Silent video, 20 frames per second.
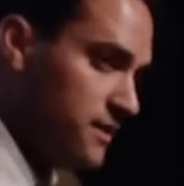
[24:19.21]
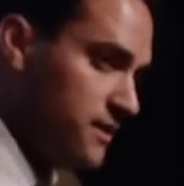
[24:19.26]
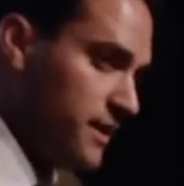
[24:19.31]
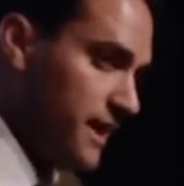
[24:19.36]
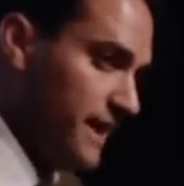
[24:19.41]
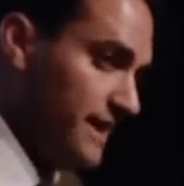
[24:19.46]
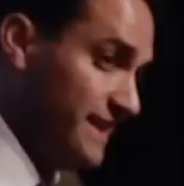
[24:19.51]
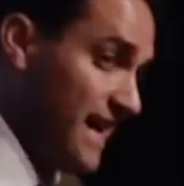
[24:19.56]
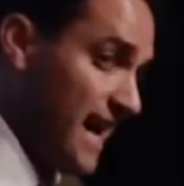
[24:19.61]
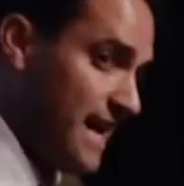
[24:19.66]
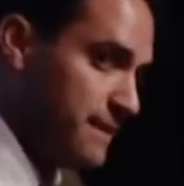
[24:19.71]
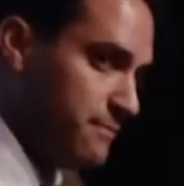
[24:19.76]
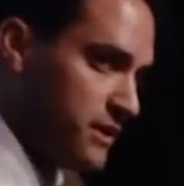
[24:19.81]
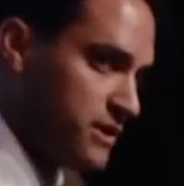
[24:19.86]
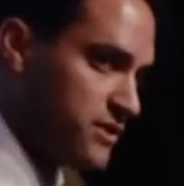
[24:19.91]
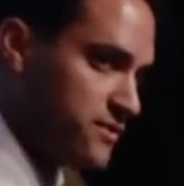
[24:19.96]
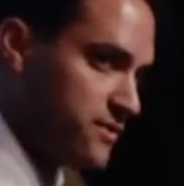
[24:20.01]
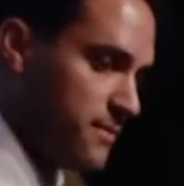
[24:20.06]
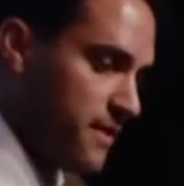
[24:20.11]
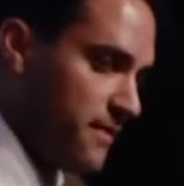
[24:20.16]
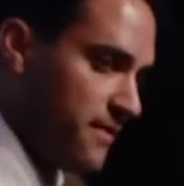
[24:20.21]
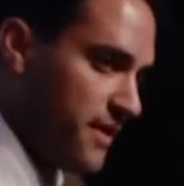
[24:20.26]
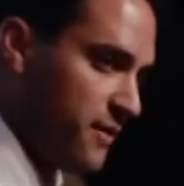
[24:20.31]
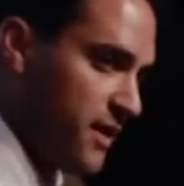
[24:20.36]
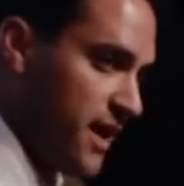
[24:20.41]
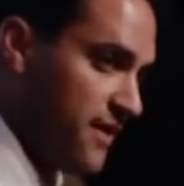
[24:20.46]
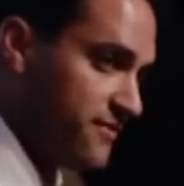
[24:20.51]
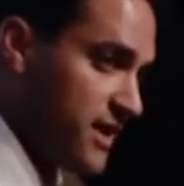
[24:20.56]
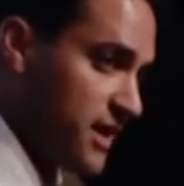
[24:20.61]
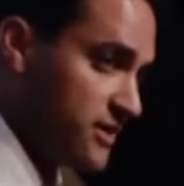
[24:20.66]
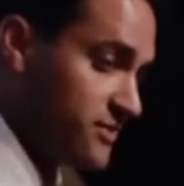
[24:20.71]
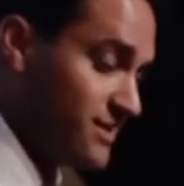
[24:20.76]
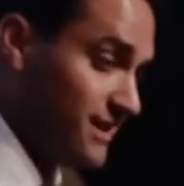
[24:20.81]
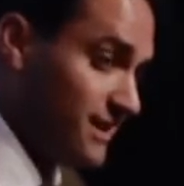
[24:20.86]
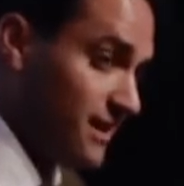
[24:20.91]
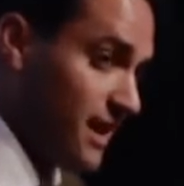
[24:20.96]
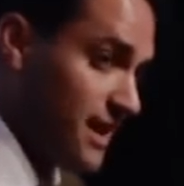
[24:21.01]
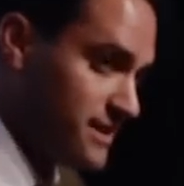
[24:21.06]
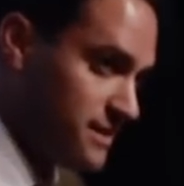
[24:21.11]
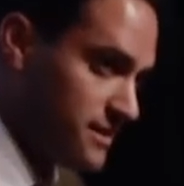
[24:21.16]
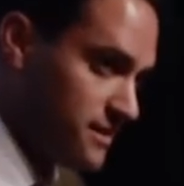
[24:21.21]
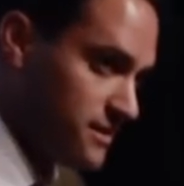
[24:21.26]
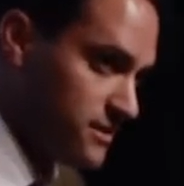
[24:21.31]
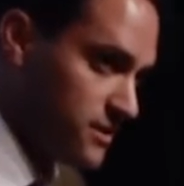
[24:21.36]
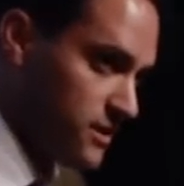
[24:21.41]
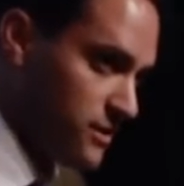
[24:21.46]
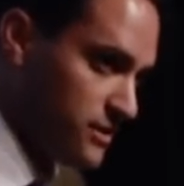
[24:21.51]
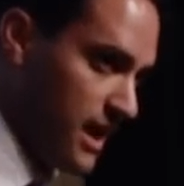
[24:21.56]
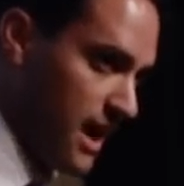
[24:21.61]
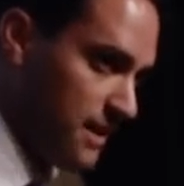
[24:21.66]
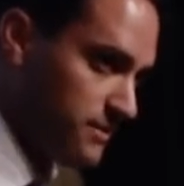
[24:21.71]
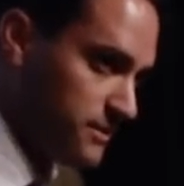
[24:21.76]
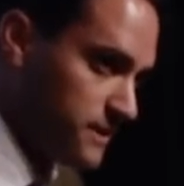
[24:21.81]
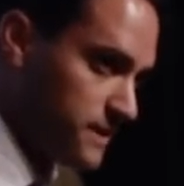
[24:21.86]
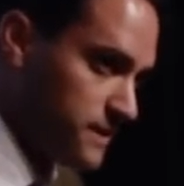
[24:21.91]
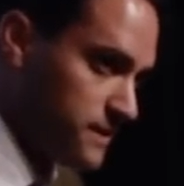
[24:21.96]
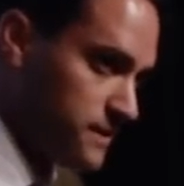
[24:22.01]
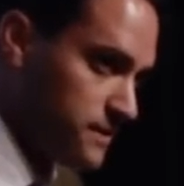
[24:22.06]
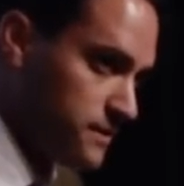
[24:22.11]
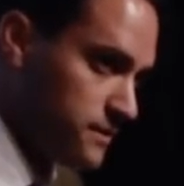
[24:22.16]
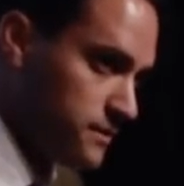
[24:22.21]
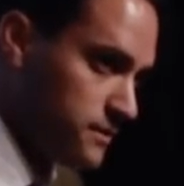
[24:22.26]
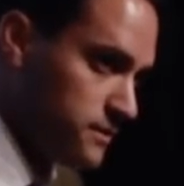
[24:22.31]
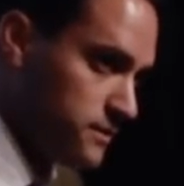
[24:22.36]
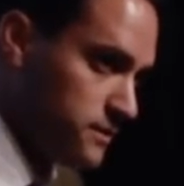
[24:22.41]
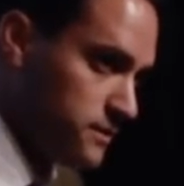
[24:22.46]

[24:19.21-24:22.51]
And 9 months from then, they'll have to actually license those applicants.